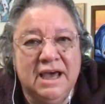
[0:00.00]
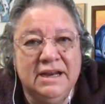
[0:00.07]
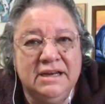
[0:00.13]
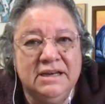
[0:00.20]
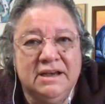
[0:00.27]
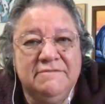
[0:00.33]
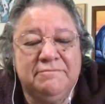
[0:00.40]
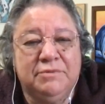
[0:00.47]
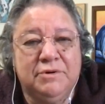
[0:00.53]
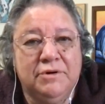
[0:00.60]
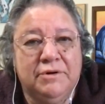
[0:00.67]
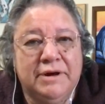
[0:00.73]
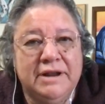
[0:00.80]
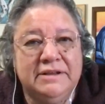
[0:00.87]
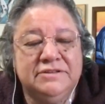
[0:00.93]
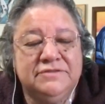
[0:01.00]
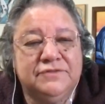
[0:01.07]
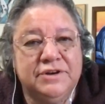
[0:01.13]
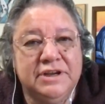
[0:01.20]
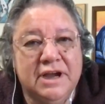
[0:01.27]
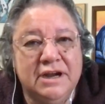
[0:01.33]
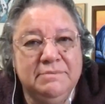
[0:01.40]
enough programs for
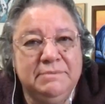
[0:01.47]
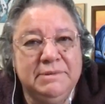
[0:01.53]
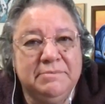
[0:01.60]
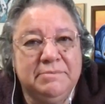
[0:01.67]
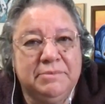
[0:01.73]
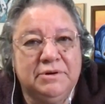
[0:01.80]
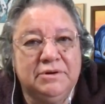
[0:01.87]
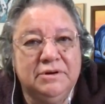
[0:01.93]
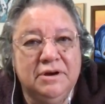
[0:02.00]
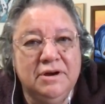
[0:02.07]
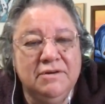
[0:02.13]
young people,